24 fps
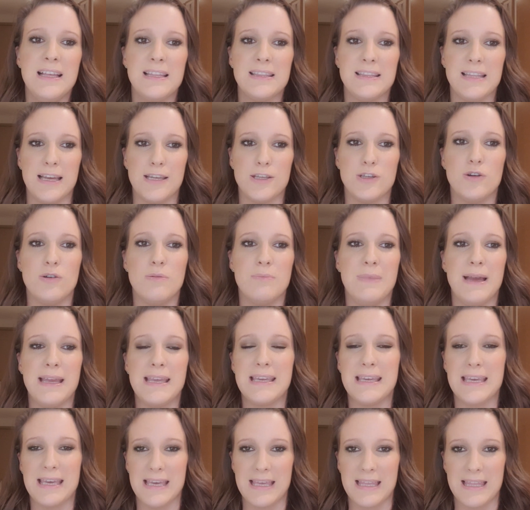that you're
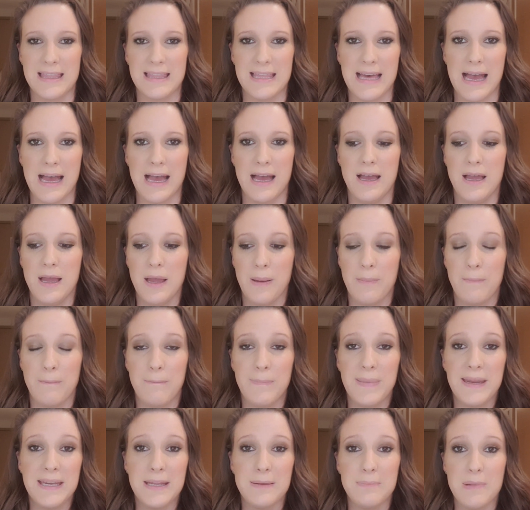making that
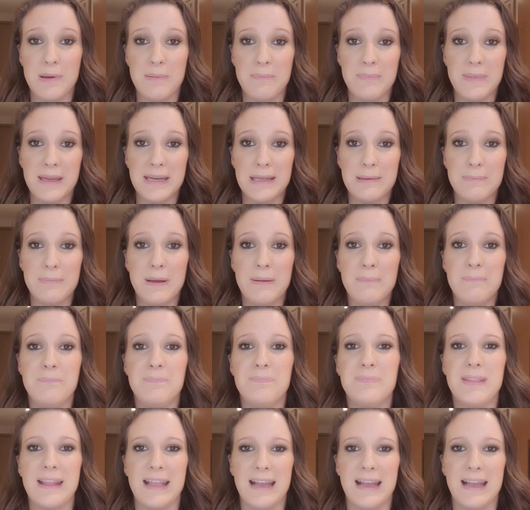minimum